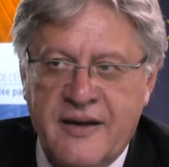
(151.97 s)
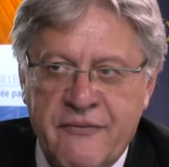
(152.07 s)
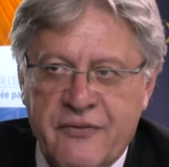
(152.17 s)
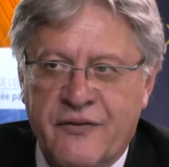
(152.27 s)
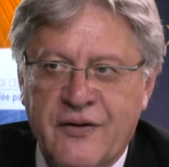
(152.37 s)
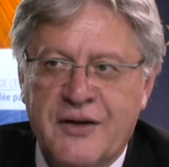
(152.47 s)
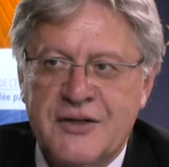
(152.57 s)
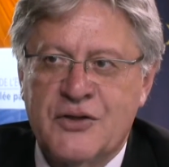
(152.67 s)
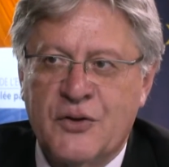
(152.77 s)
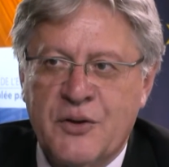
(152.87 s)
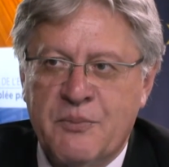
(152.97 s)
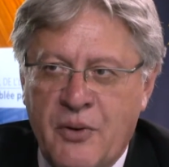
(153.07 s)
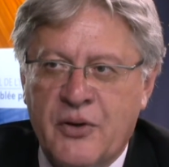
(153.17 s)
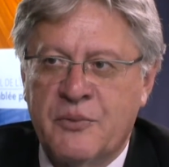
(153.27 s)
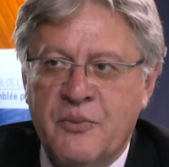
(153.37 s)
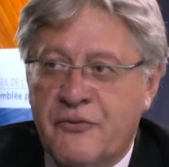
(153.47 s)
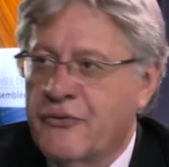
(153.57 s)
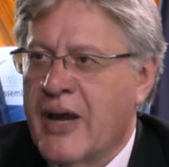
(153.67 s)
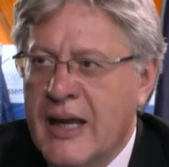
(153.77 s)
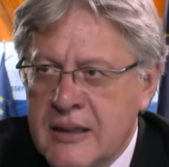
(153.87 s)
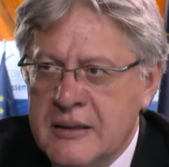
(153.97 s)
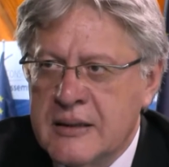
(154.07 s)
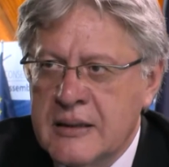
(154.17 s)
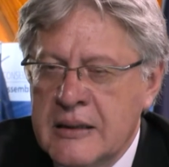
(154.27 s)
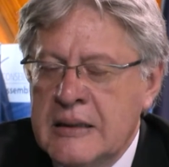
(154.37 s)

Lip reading: everything is on the bottom of reality.